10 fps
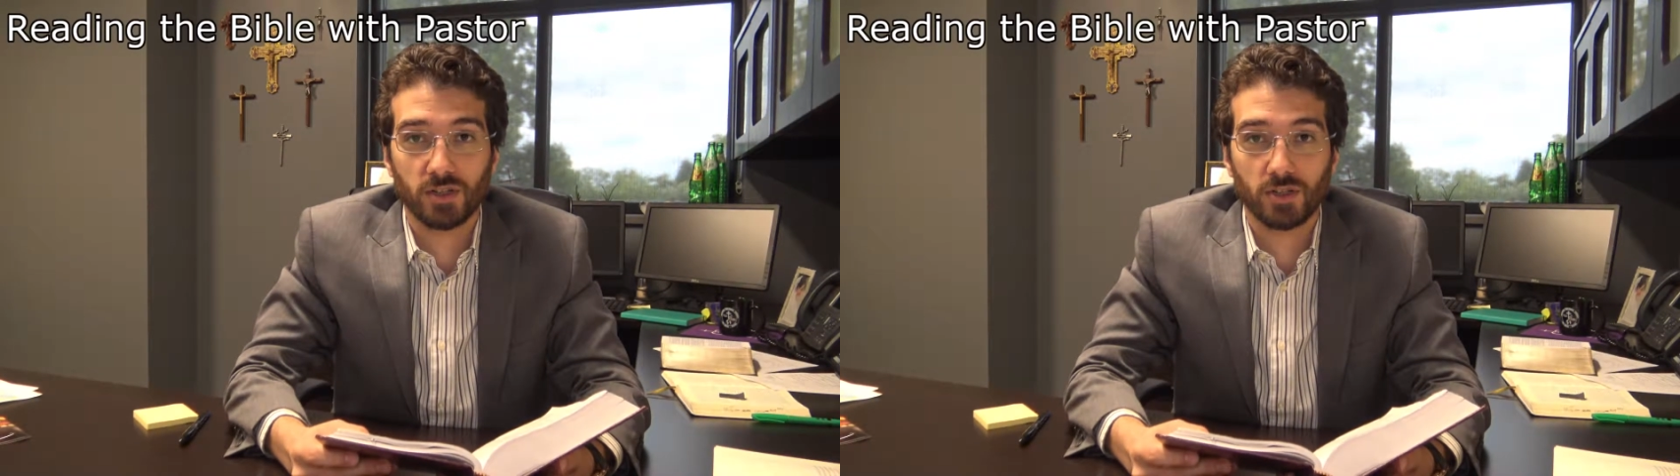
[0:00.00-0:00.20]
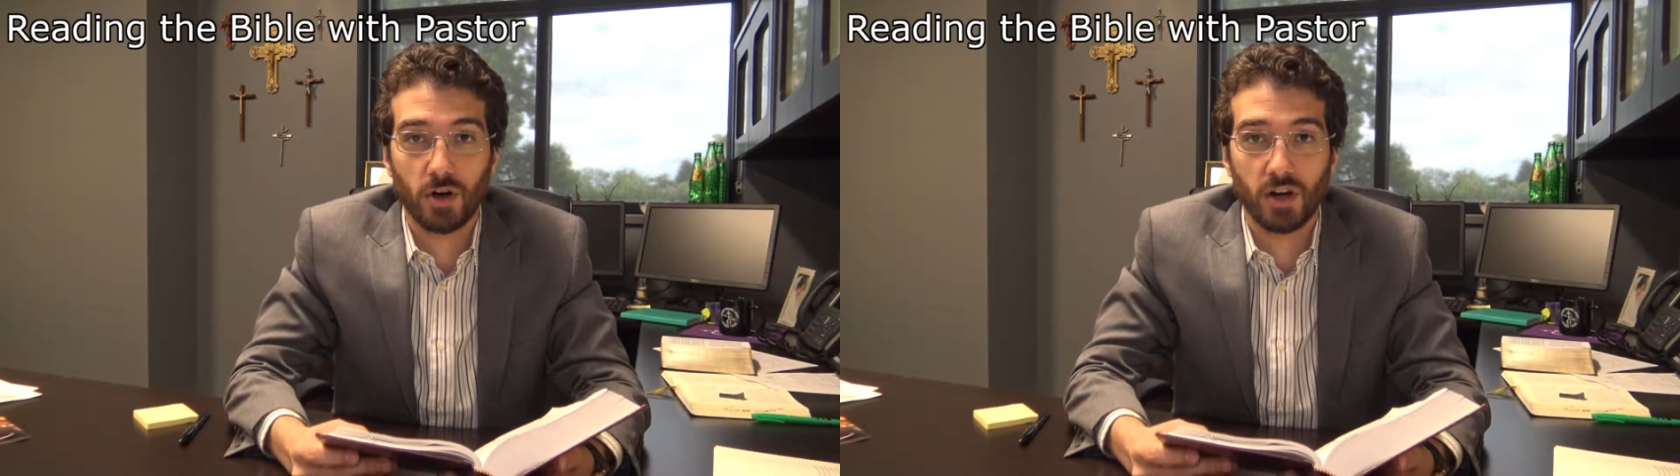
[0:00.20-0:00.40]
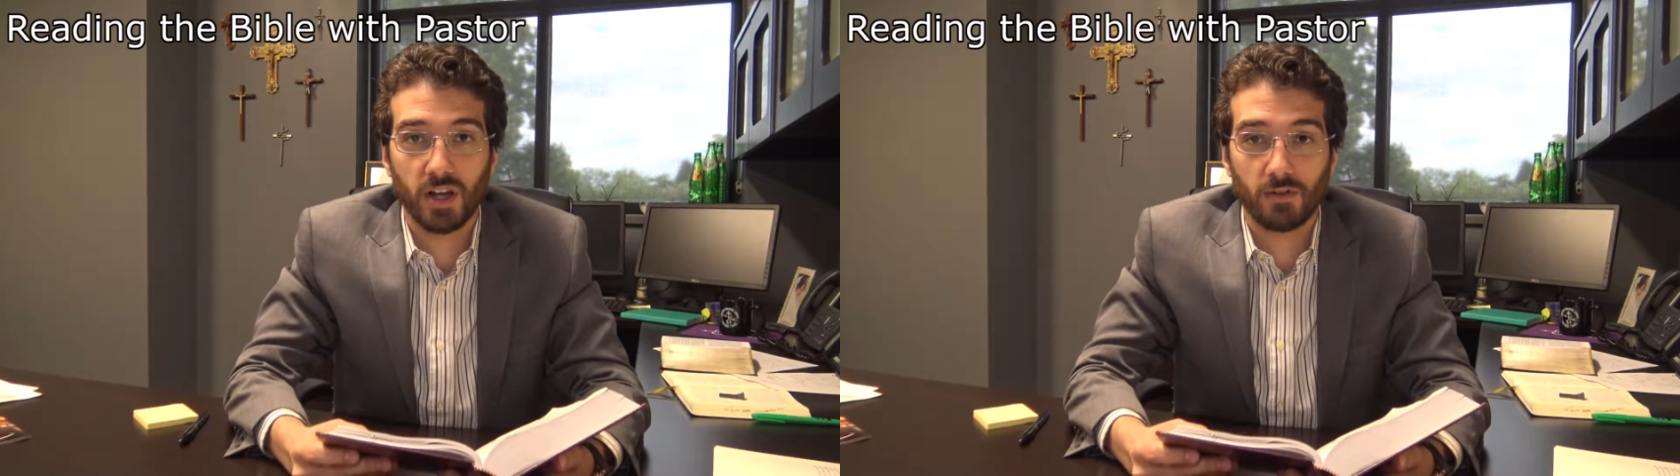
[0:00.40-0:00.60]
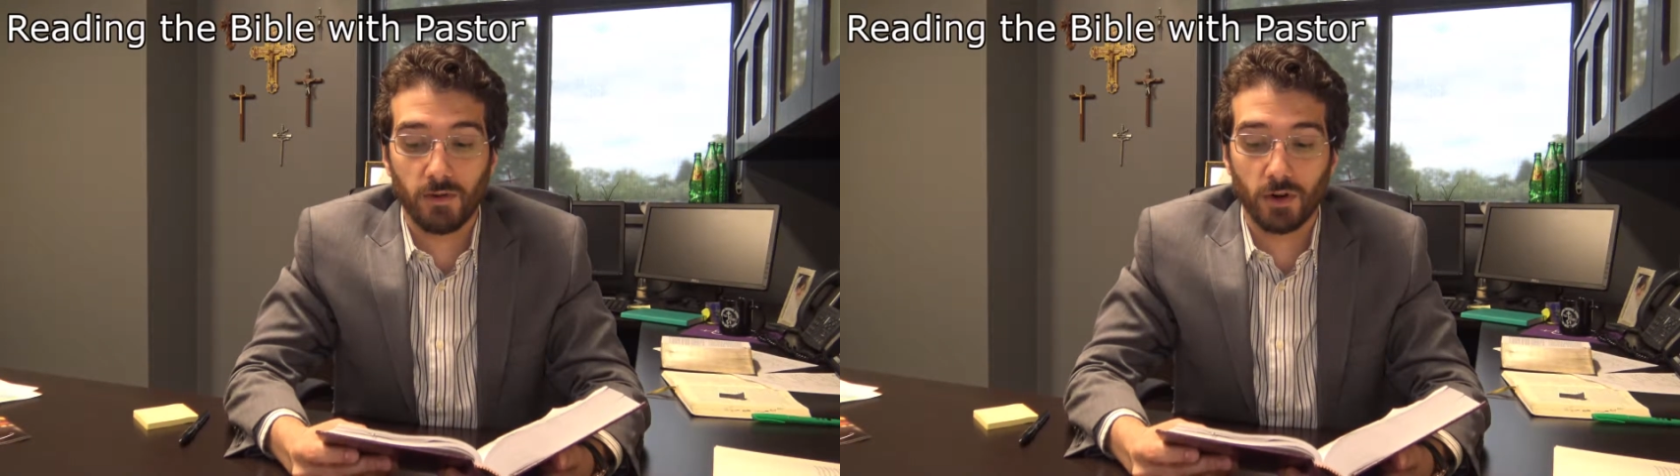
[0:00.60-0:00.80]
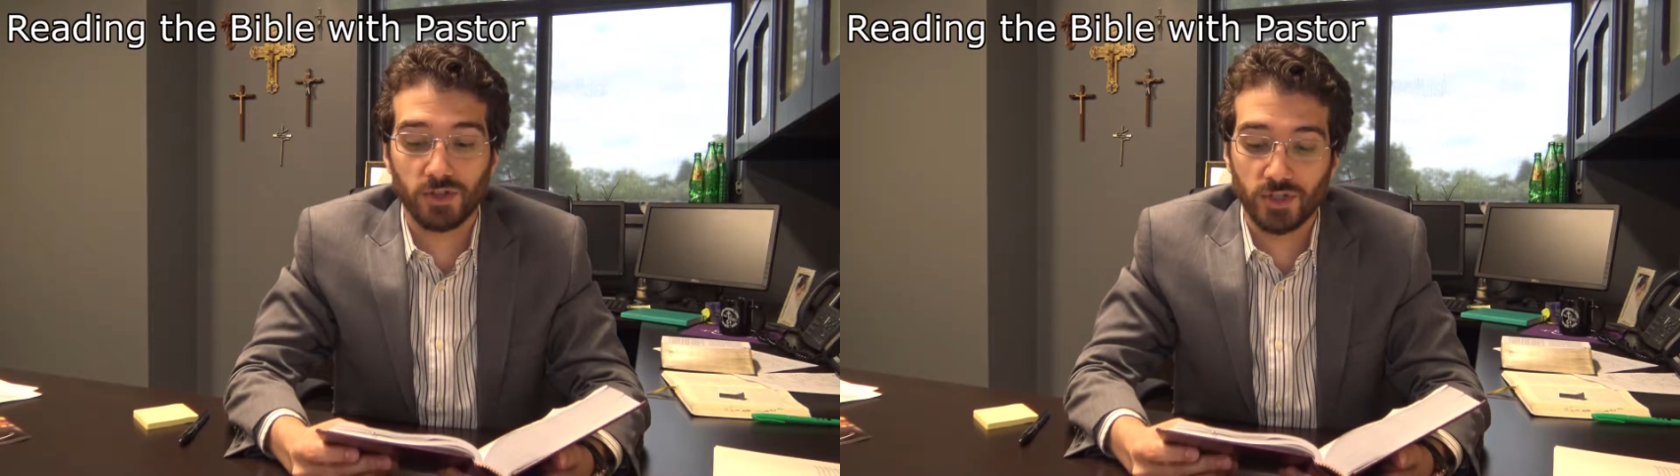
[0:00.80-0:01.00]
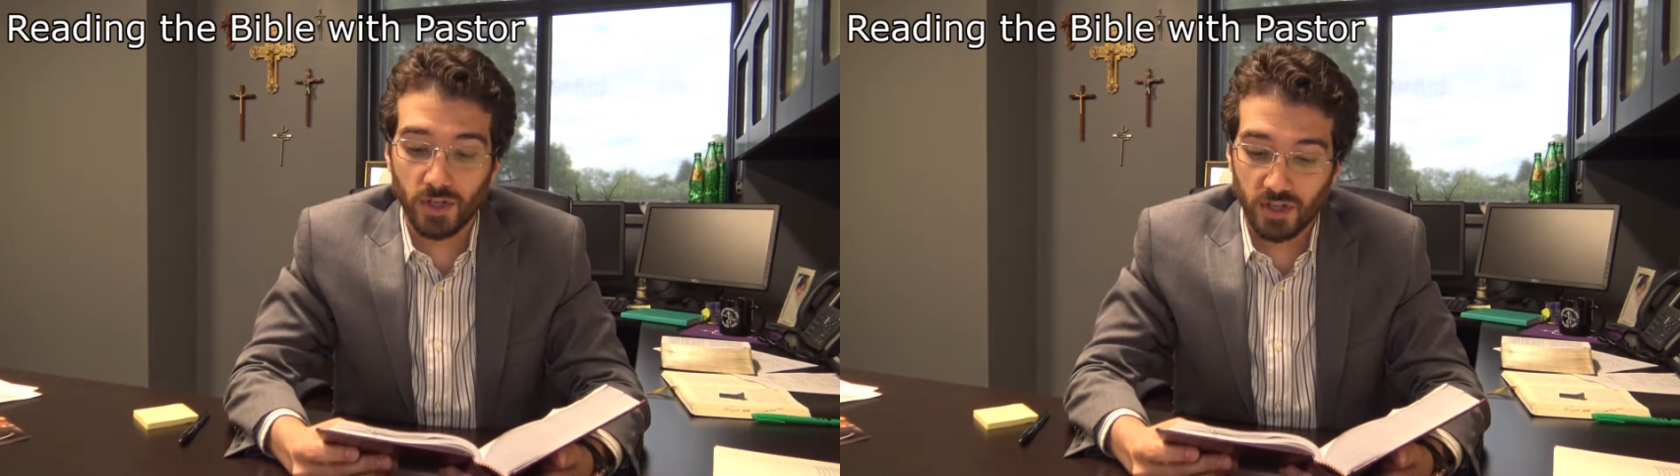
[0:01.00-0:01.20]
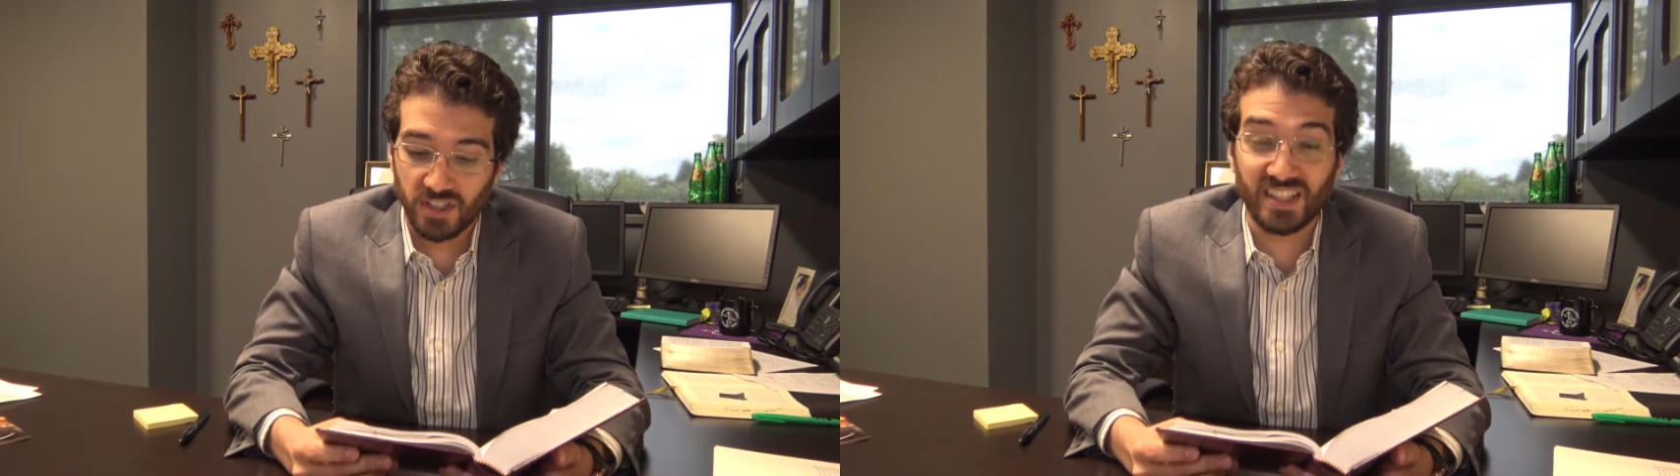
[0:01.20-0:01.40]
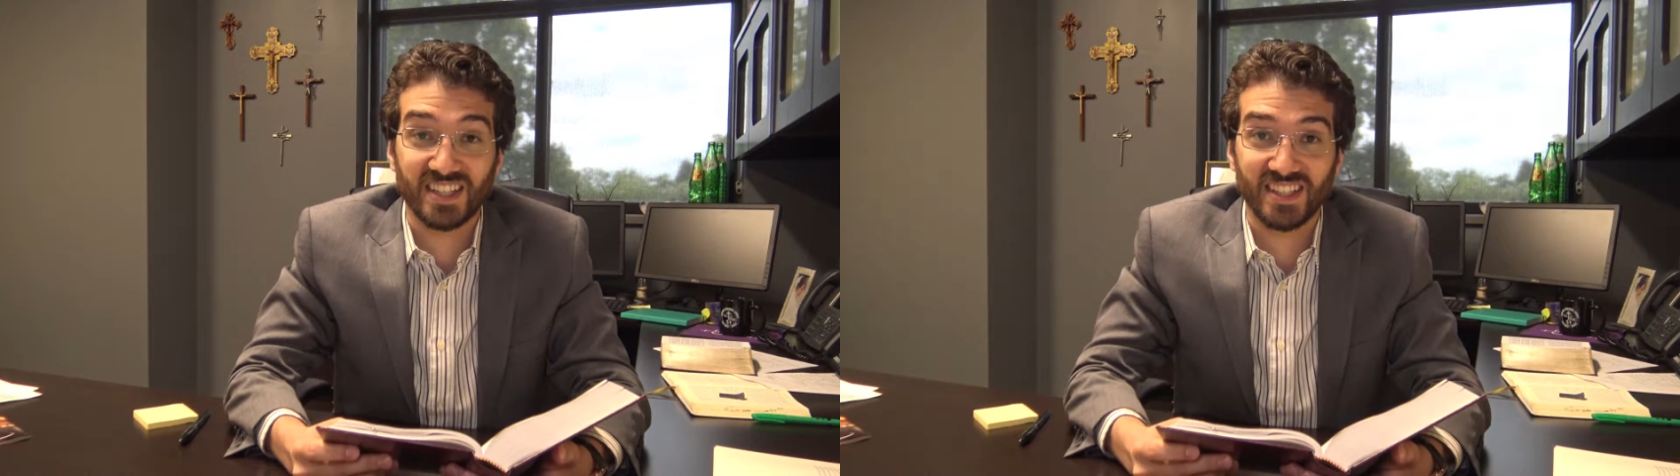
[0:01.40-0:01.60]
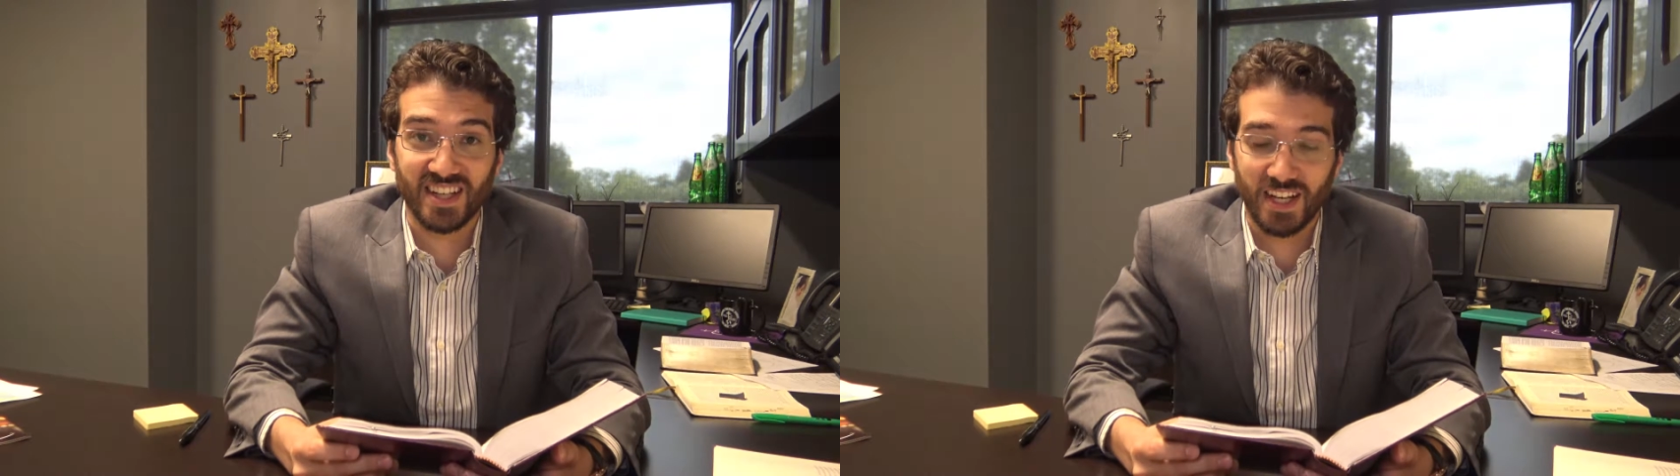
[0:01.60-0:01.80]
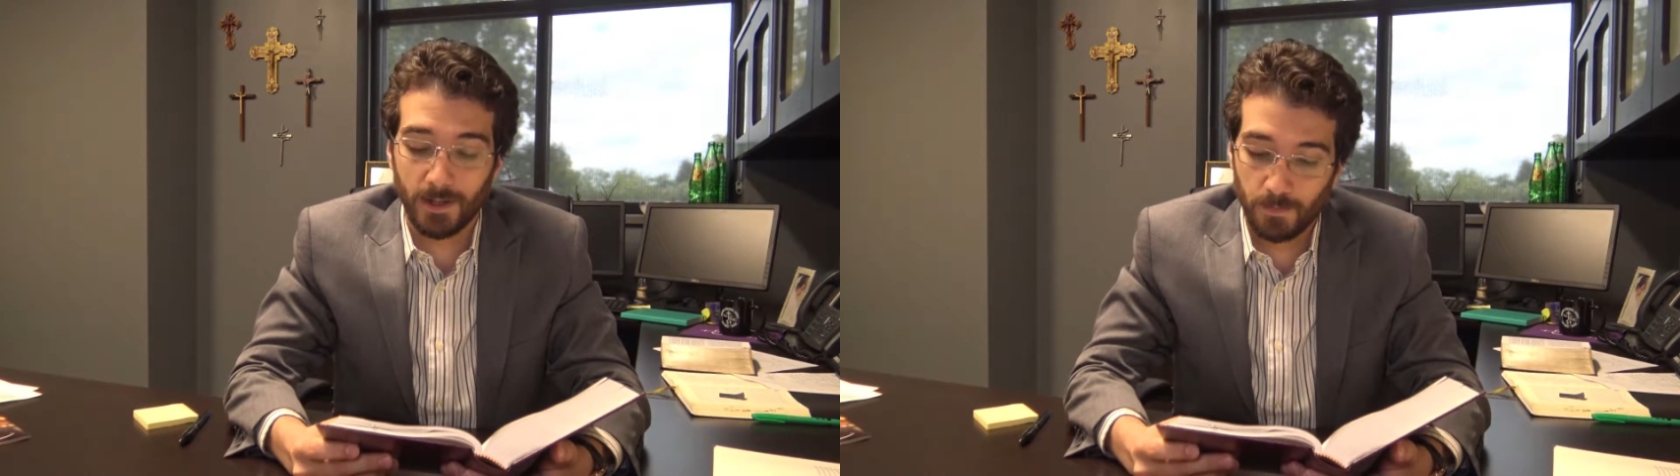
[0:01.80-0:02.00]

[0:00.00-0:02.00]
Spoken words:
starting at verse 16.